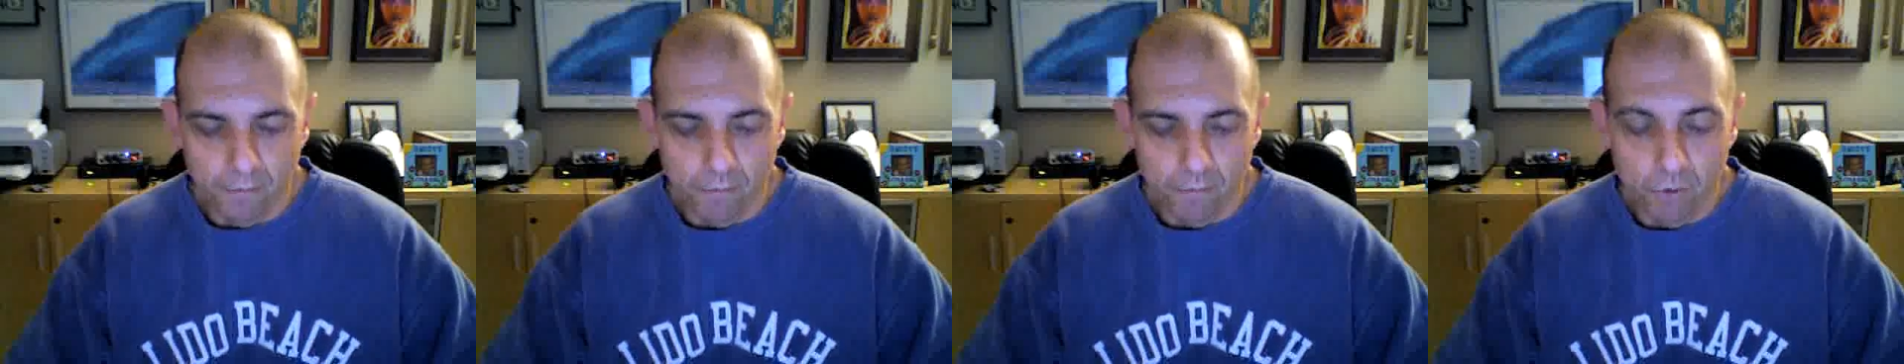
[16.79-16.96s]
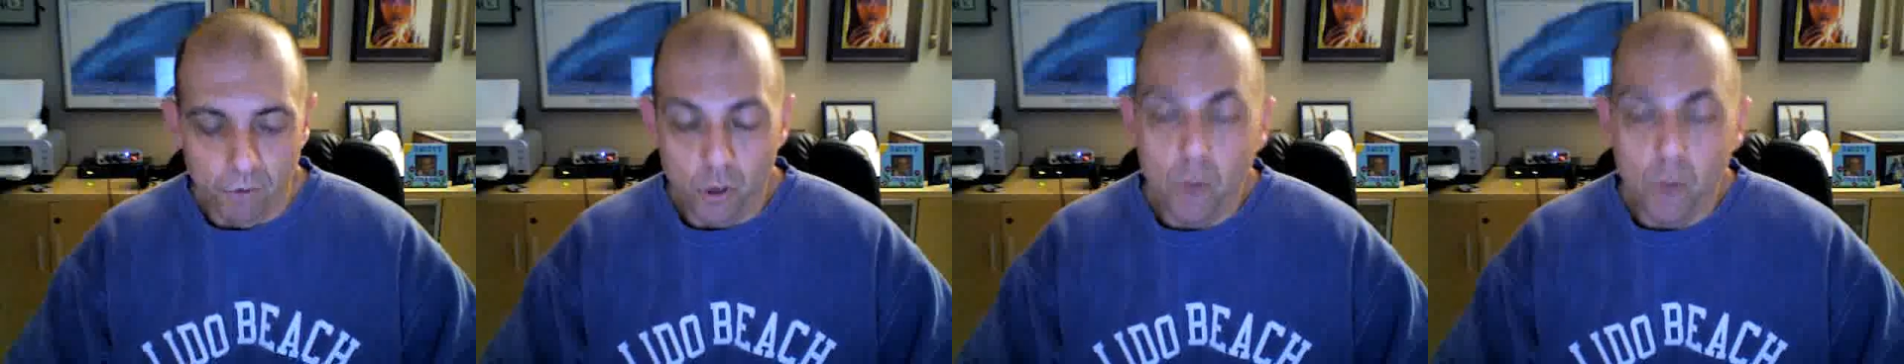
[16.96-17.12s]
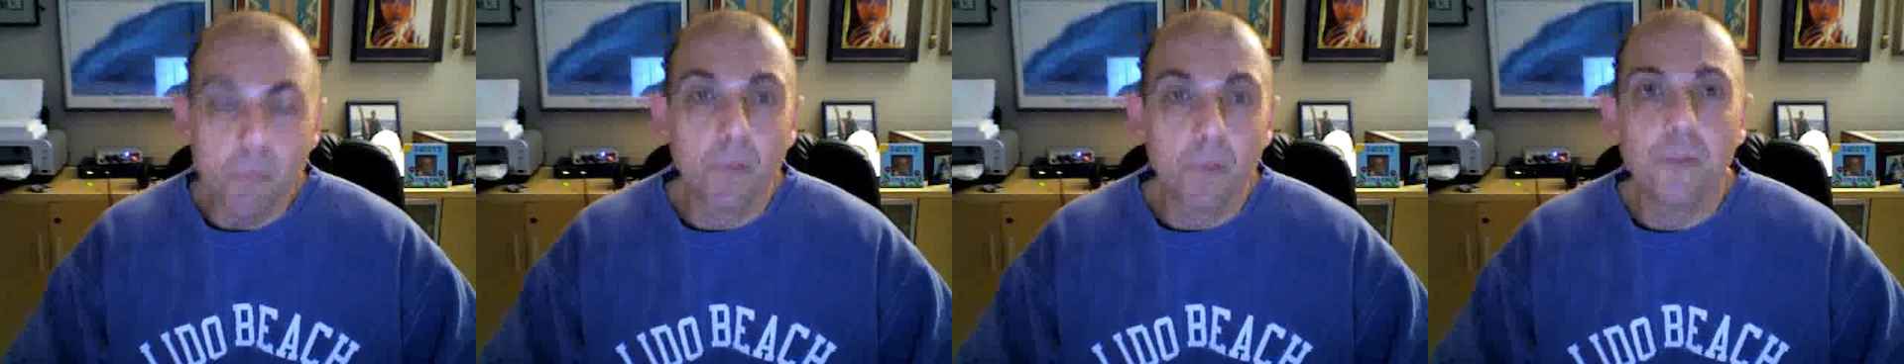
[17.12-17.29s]

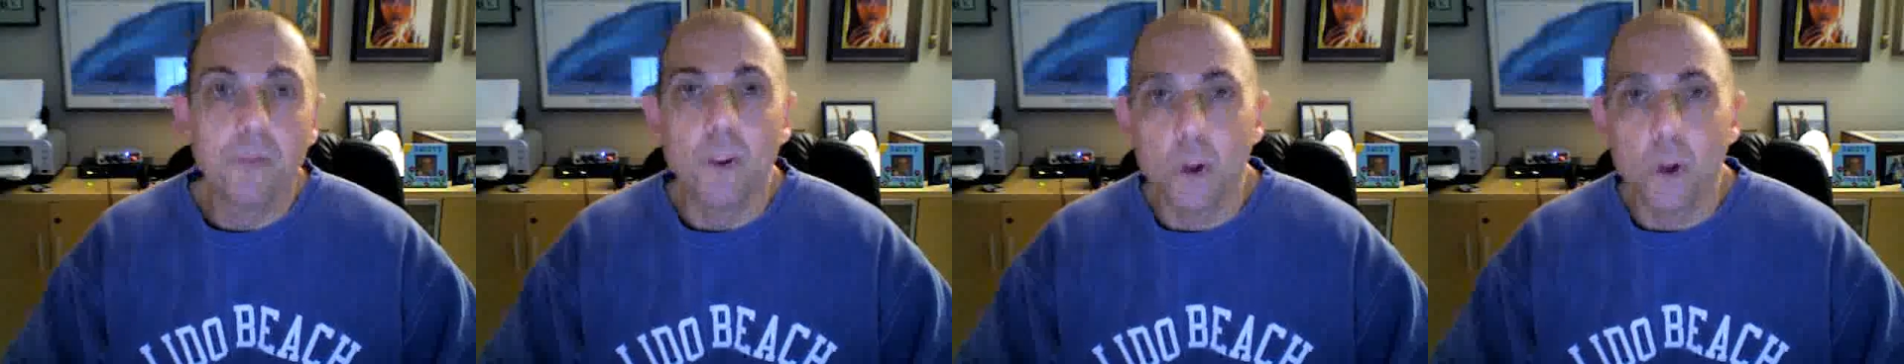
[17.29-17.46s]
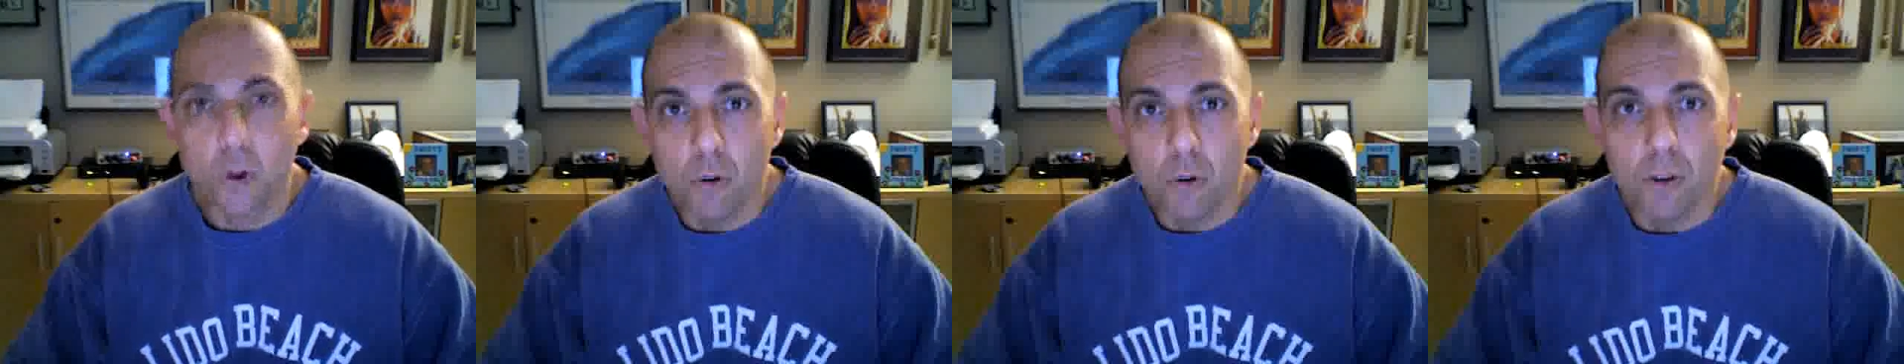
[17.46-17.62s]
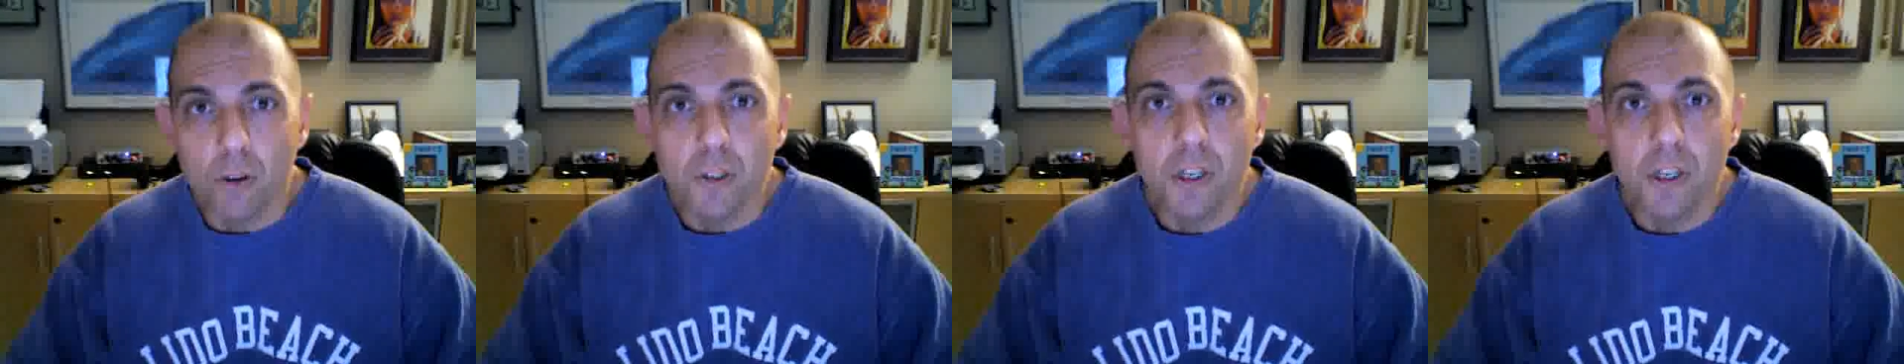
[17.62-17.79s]
you prefer
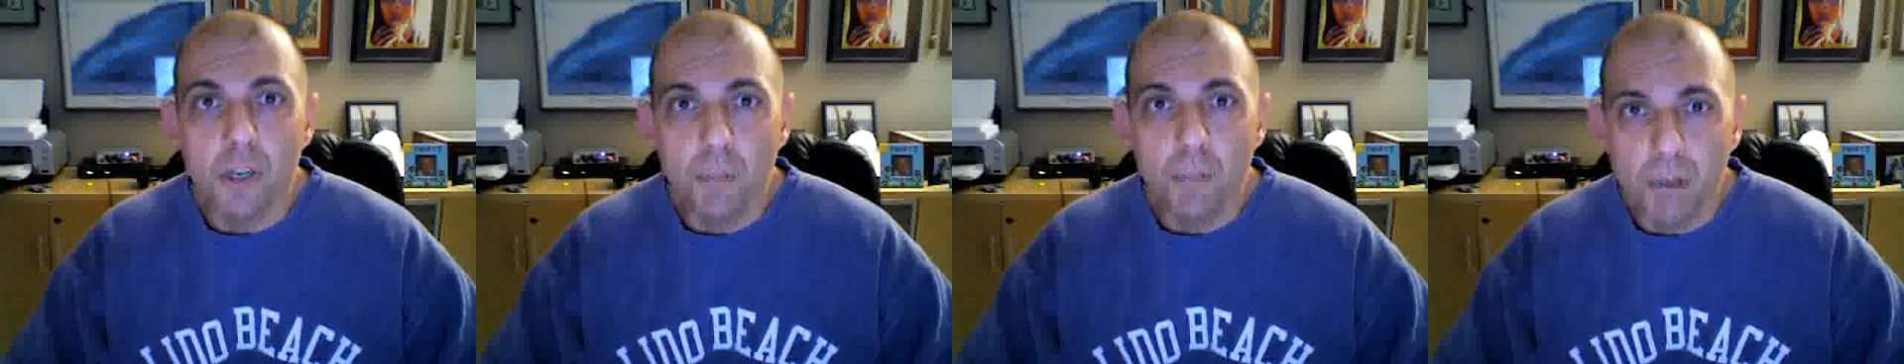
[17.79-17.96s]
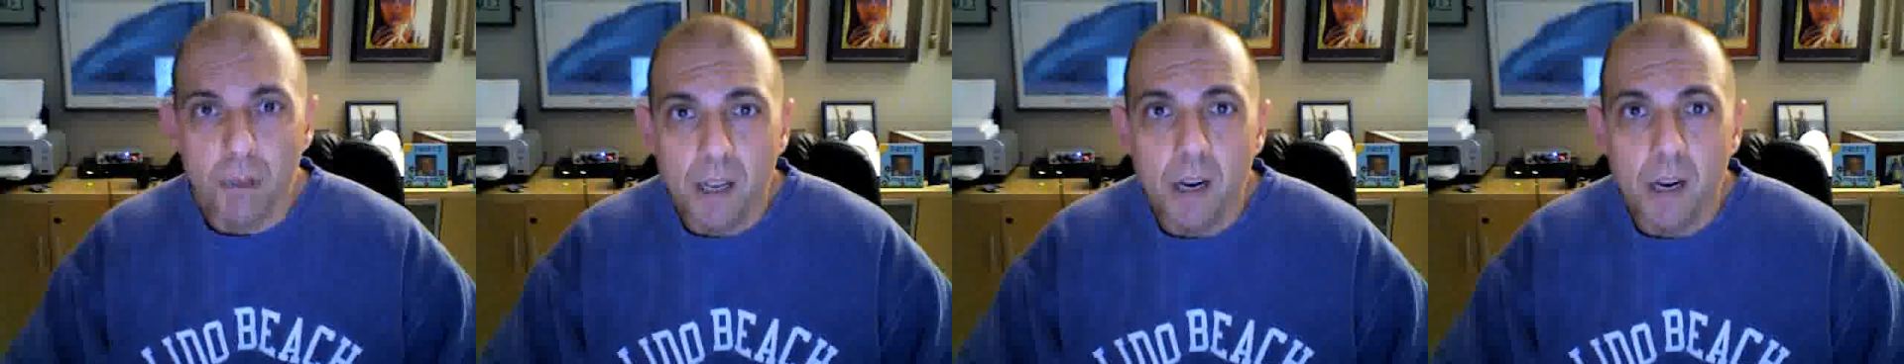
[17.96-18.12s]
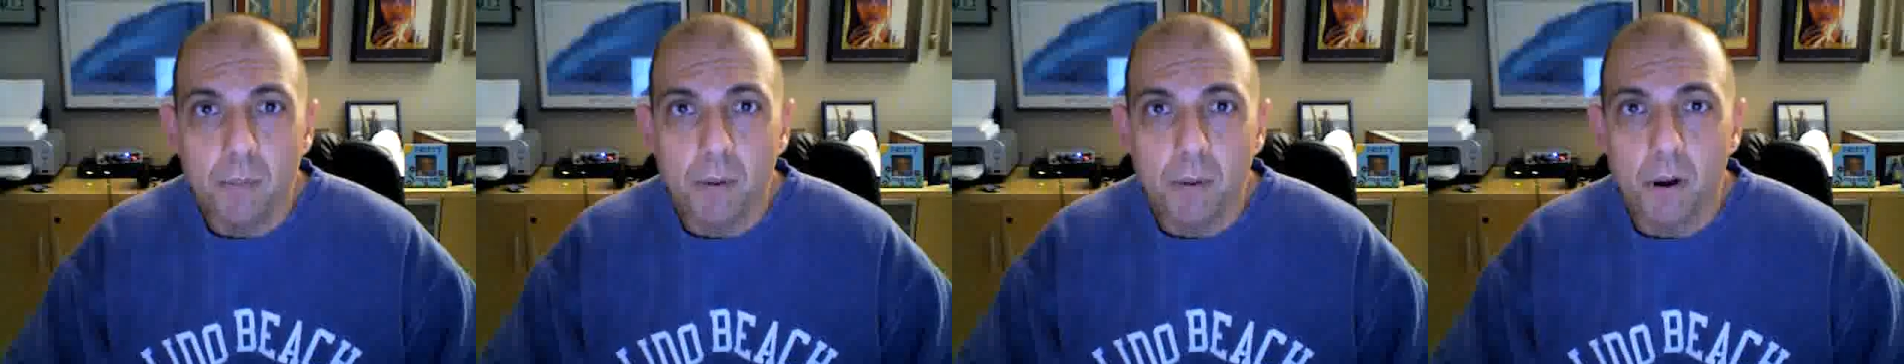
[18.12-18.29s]
crunchy peanut